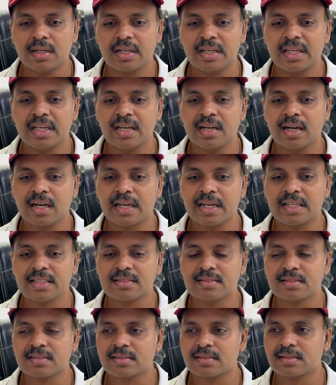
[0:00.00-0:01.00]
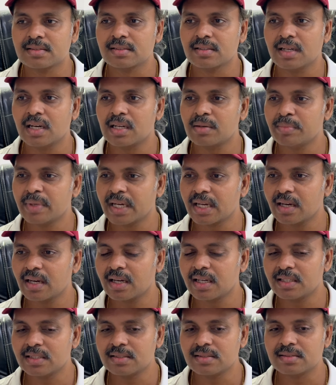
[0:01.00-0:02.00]
gigahertz or
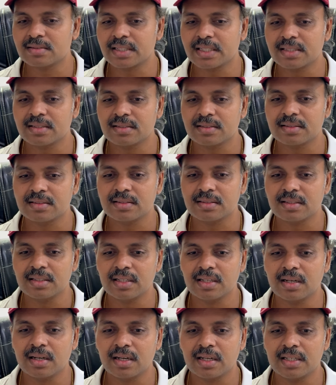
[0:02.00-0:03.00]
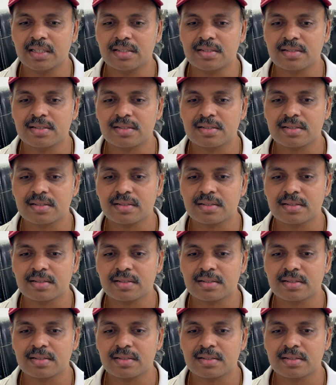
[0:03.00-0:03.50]
megahertz, right? Gigahertz.